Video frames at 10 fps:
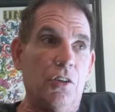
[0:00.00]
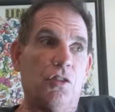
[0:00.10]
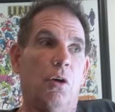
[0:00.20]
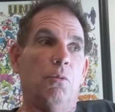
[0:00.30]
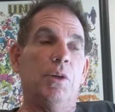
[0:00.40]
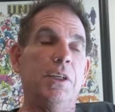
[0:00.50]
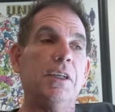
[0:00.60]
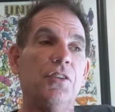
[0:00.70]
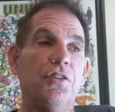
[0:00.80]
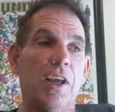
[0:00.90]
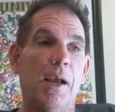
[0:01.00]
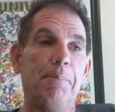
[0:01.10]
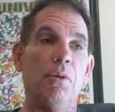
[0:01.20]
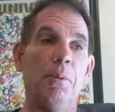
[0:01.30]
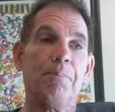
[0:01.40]
So we did a
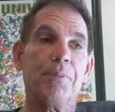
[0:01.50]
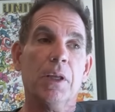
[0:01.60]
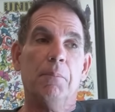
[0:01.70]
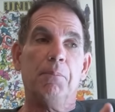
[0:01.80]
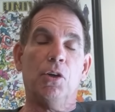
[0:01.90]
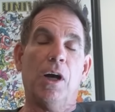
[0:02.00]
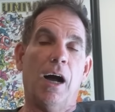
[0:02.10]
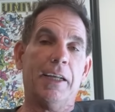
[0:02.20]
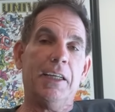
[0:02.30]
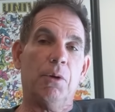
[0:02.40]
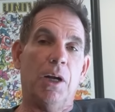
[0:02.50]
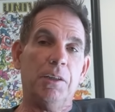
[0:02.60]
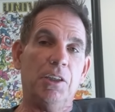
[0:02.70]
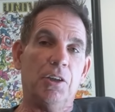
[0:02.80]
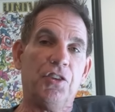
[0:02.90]
sample hockey where I,
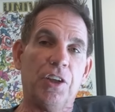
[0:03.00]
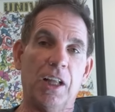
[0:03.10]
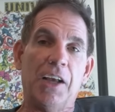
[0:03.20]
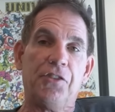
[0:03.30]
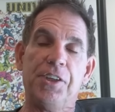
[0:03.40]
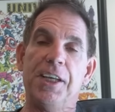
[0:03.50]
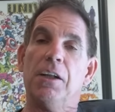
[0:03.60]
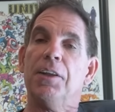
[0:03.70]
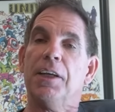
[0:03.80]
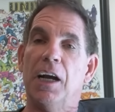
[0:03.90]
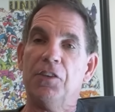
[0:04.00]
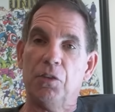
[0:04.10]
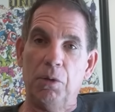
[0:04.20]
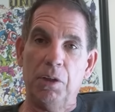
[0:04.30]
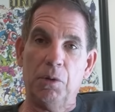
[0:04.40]
you know, it's the class you get all the guys
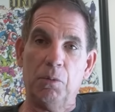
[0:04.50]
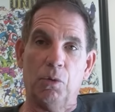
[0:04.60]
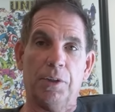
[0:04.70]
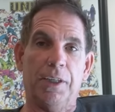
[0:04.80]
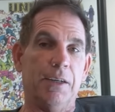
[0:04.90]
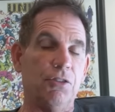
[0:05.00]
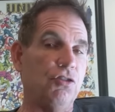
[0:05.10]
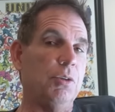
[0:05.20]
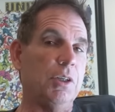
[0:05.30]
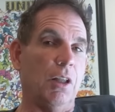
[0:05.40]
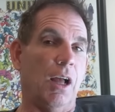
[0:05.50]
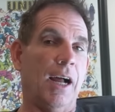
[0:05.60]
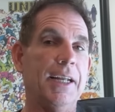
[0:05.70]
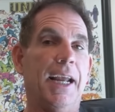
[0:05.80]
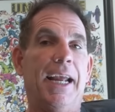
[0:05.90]
that really weren't working. I was shooting a
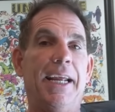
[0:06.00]
lot.